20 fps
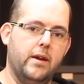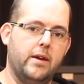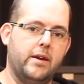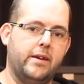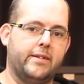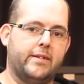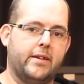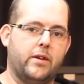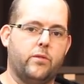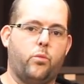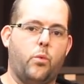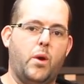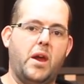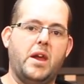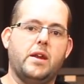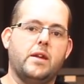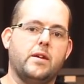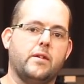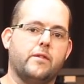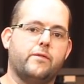instead of
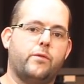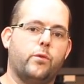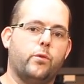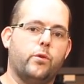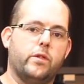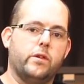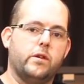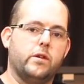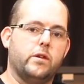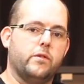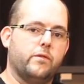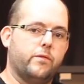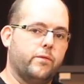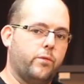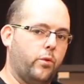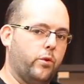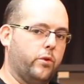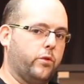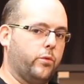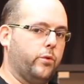waiting for the
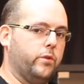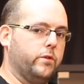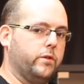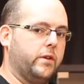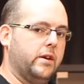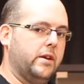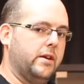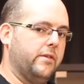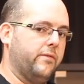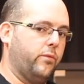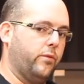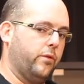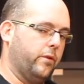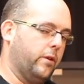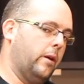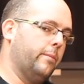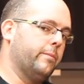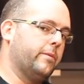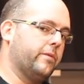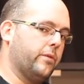Forge World kit, if
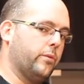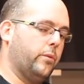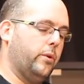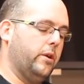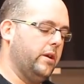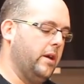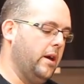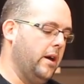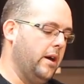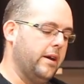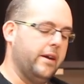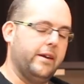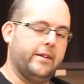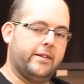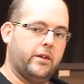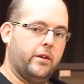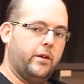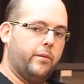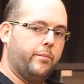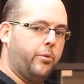it comes for one,
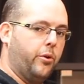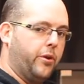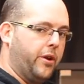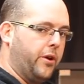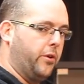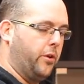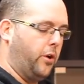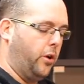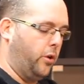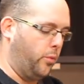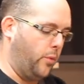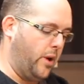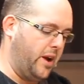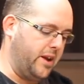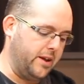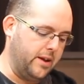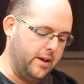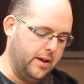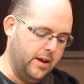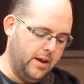it's put out
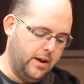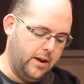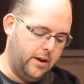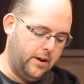already.